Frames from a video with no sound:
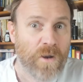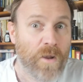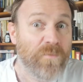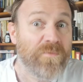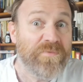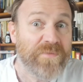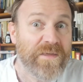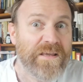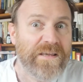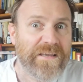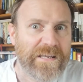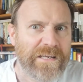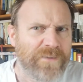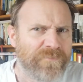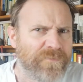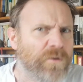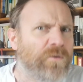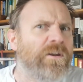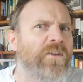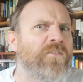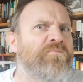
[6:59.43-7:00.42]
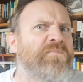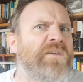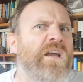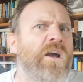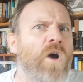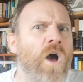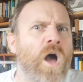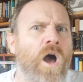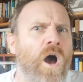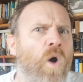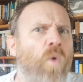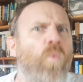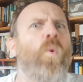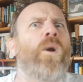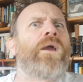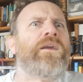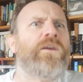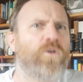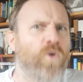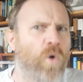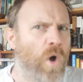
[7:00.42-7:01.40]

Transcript: I'm thinking if you live me a week